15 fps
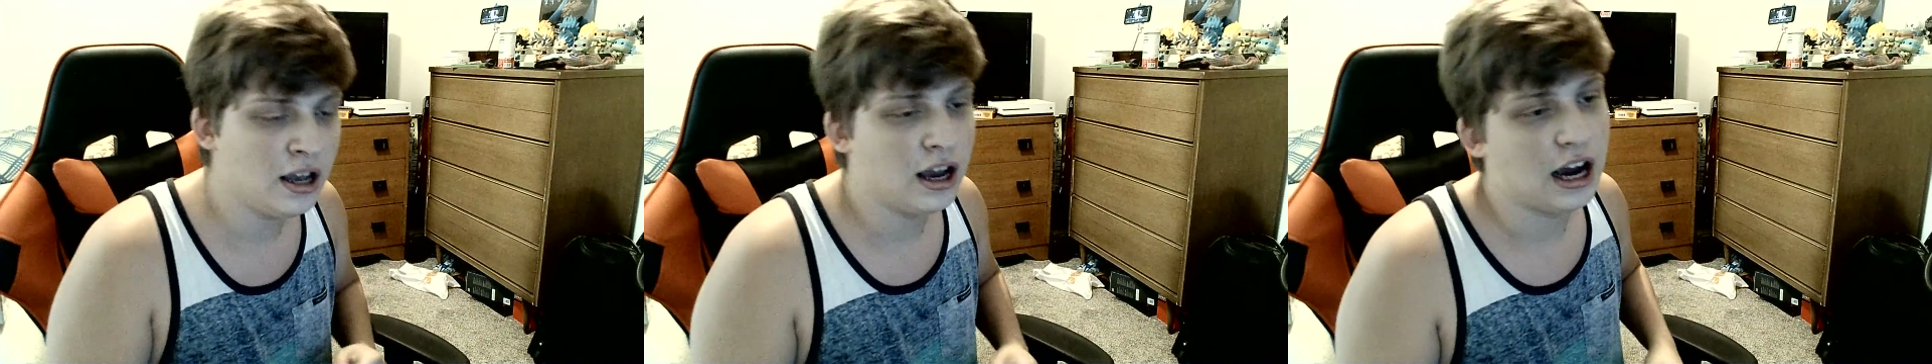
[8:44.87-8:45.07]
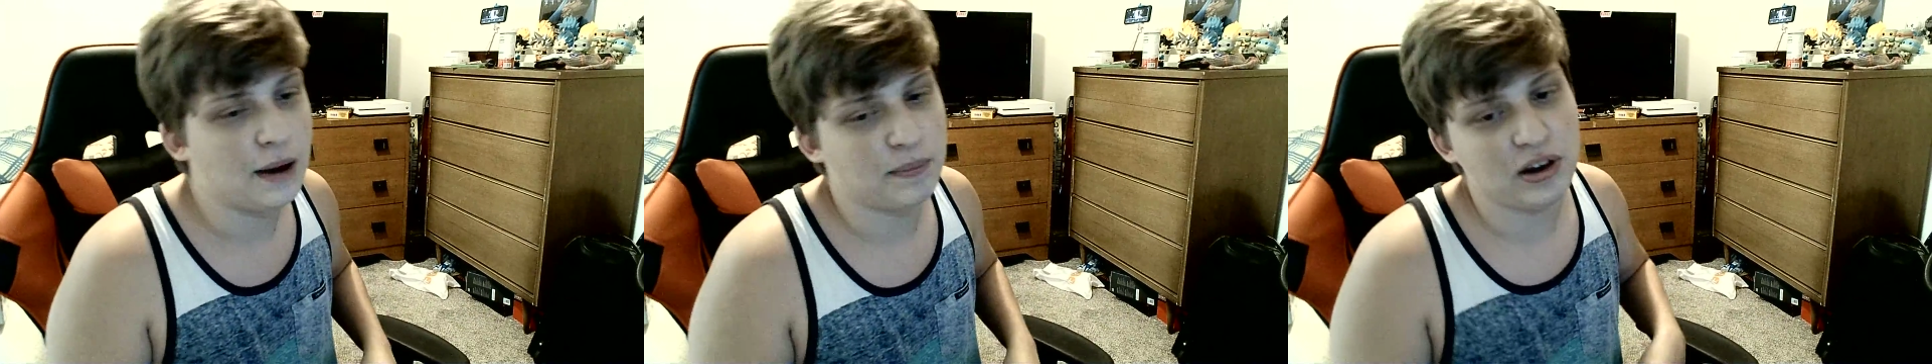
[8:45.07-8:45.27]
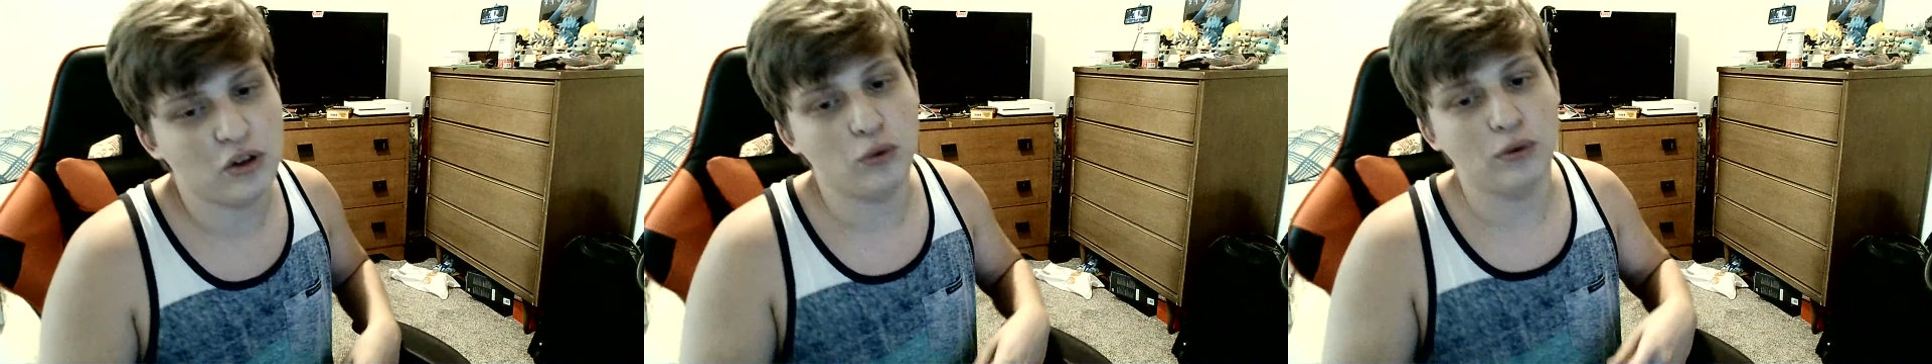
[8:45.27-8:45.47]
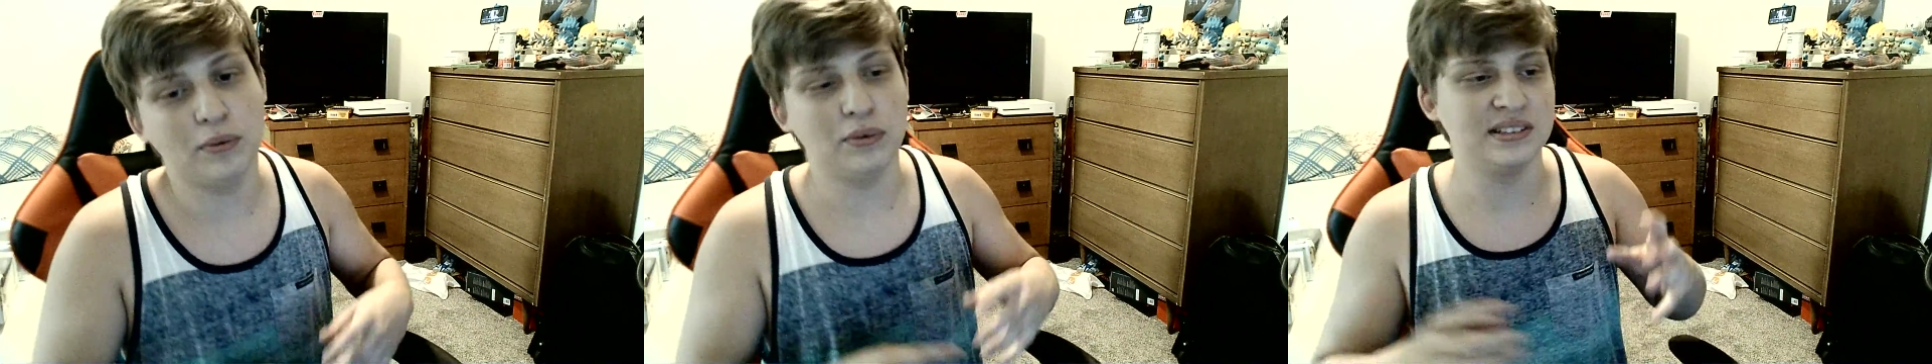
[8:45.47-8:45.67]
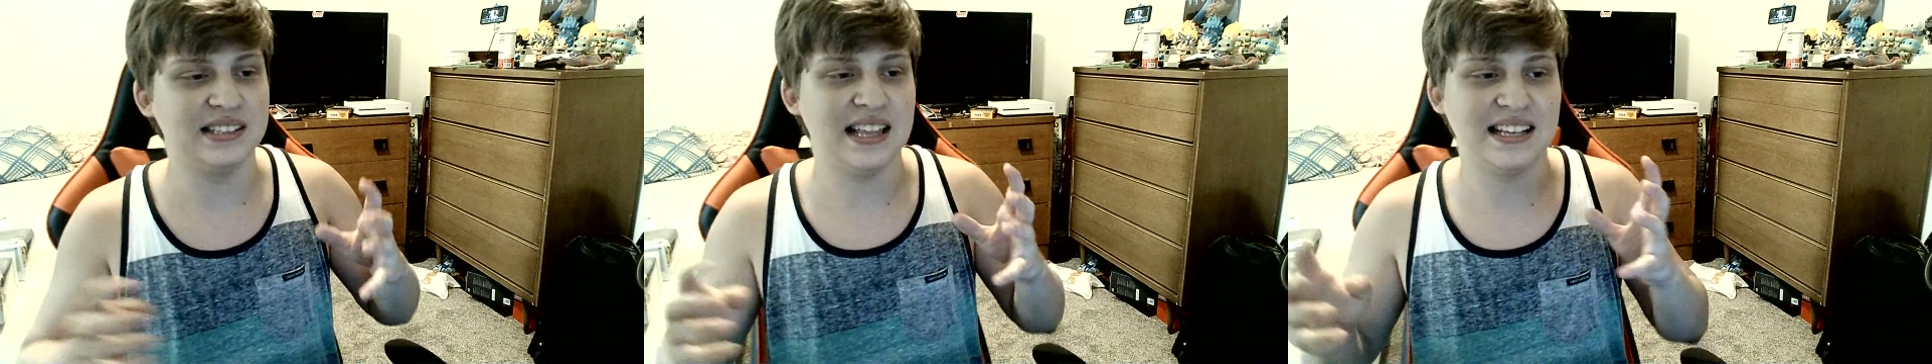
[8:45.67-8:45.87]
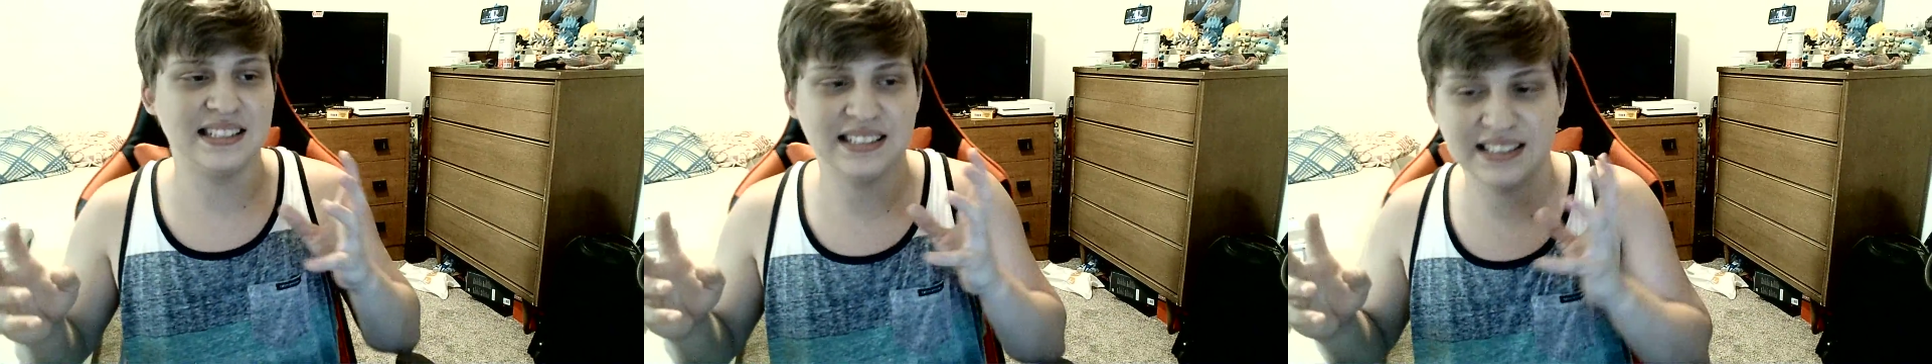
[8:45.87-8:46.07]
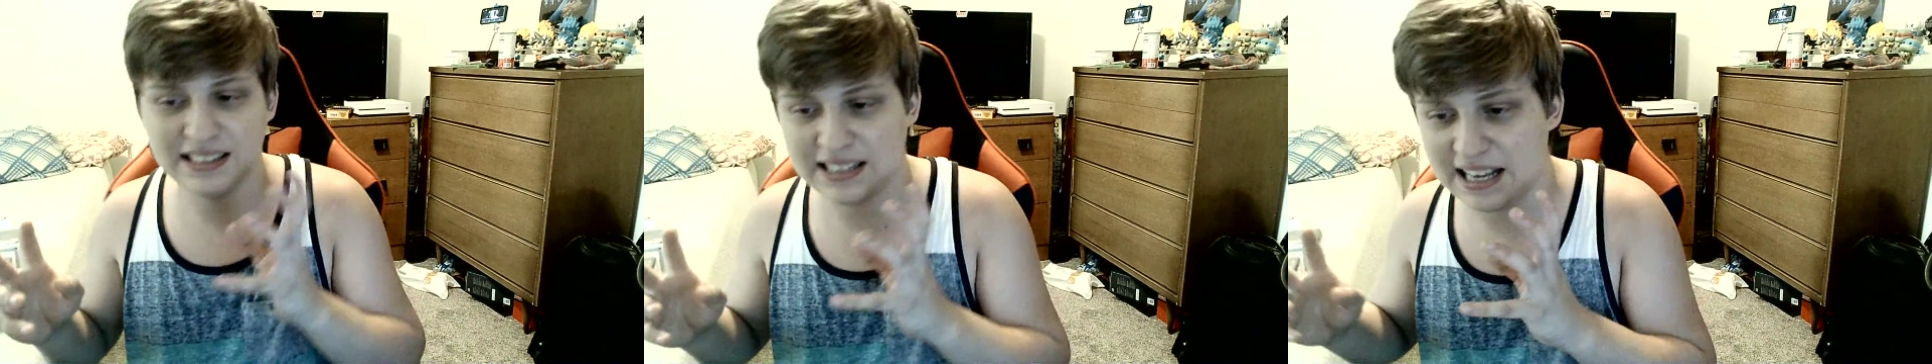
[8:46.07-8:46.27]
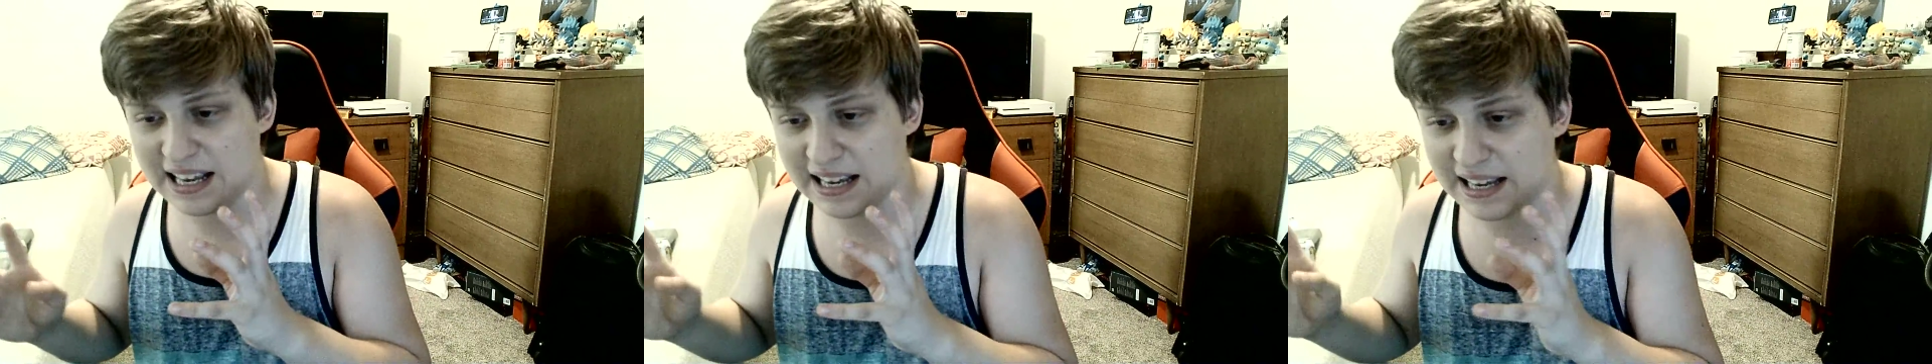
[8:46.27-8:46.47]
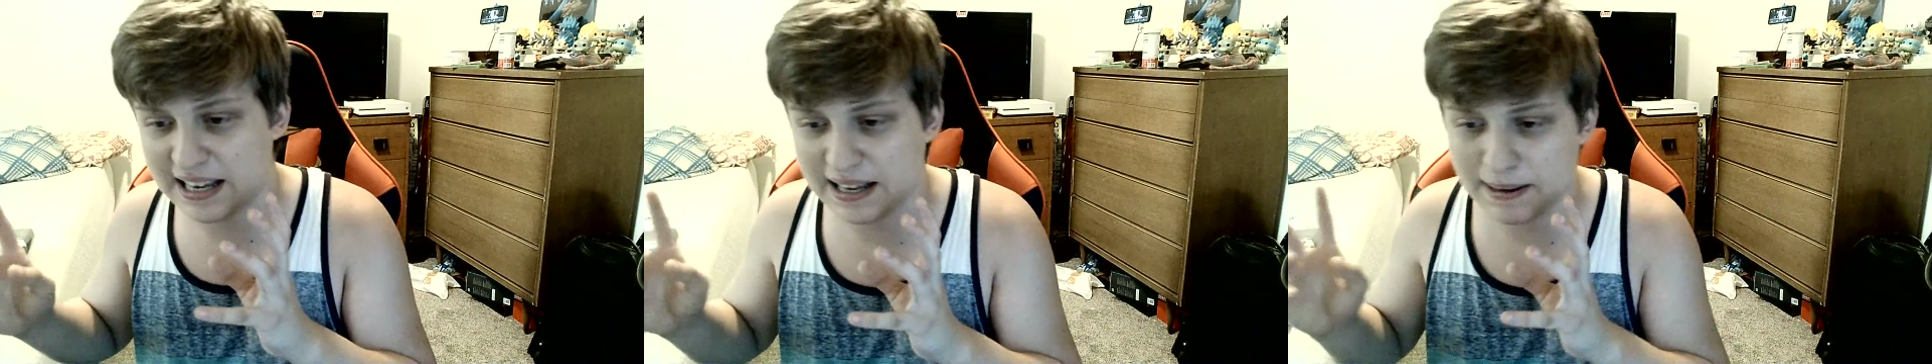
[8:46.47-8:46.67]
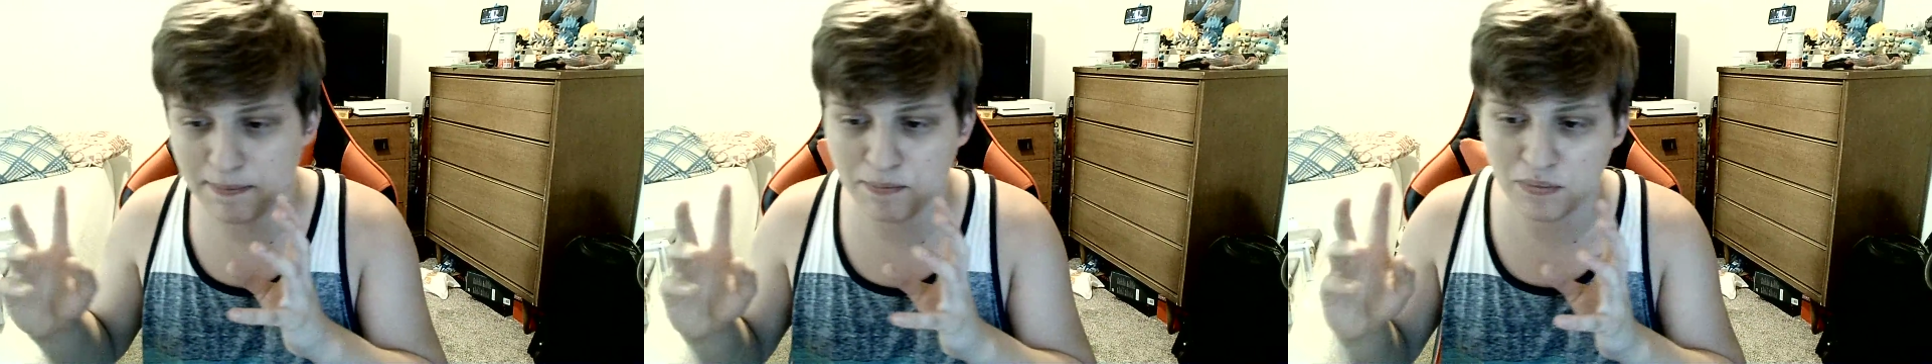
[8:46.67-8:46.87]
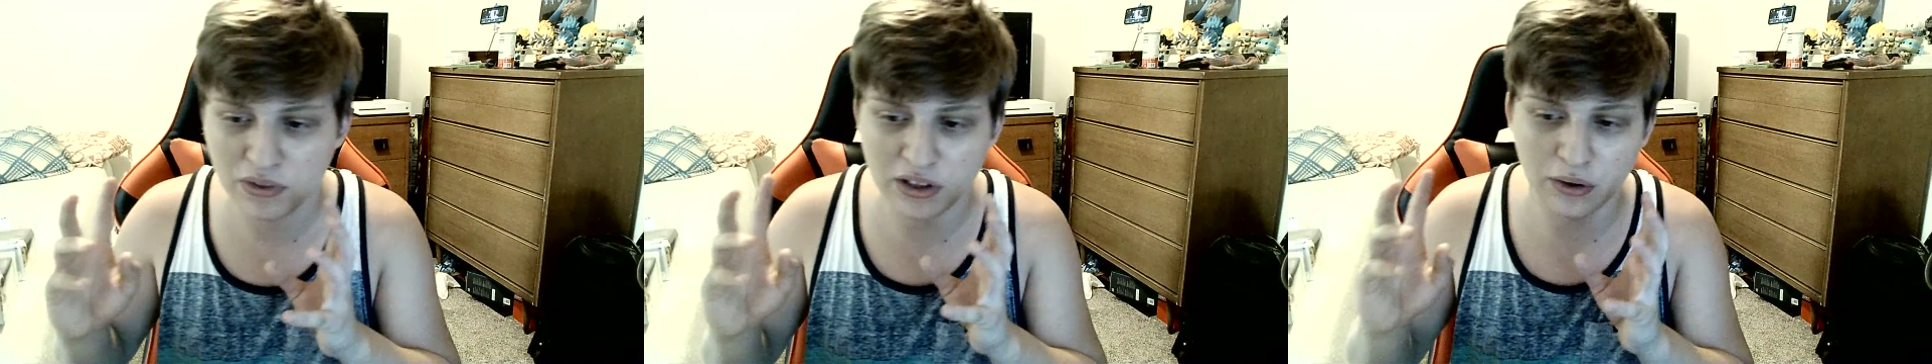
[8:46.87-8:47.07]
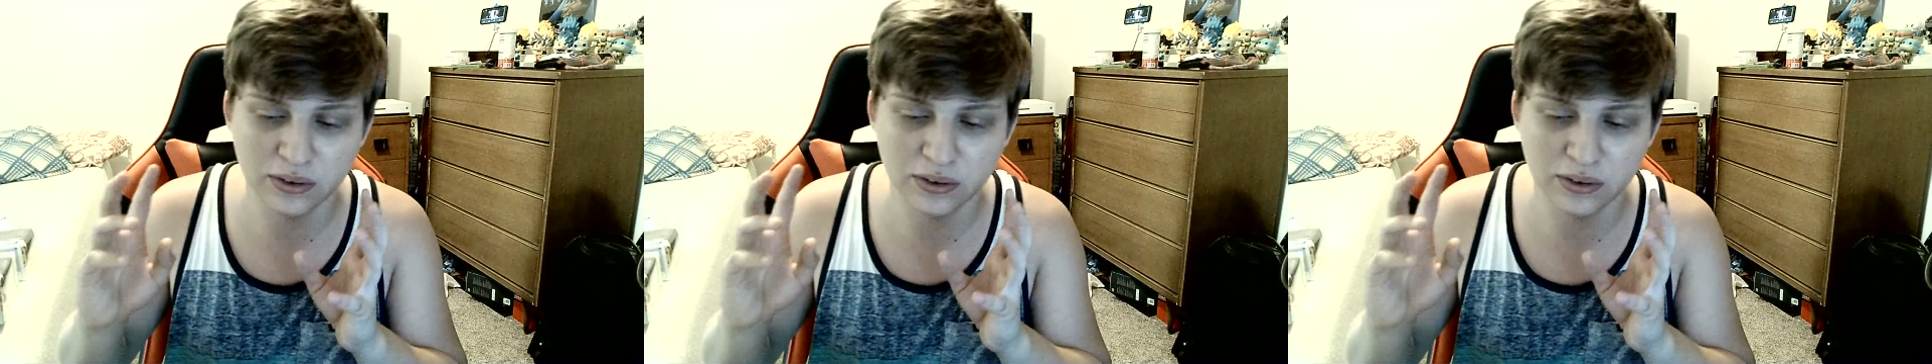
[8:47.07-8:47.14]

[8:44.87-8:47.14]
The other one was there